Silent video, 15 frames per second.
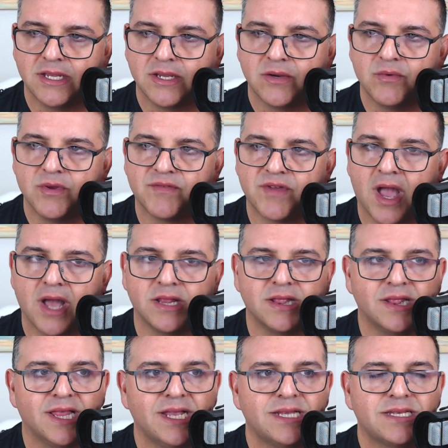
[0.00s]
We've got
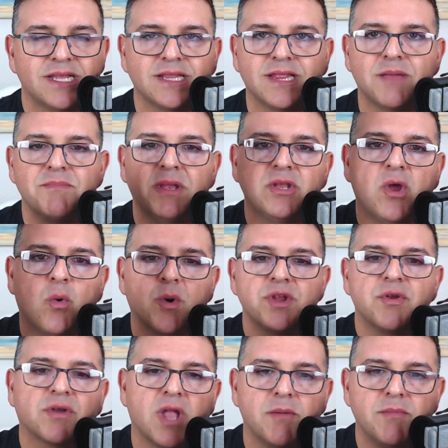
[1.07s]
LinkedIn. Let me know where
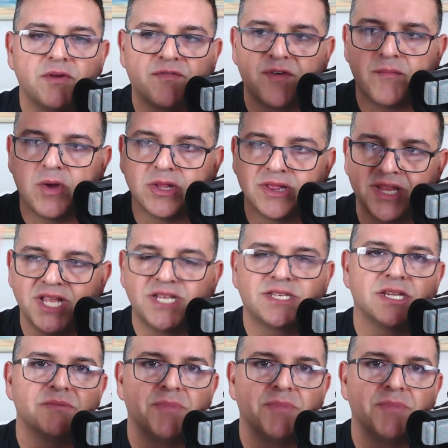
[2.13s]
you're coming from on LinkedIn.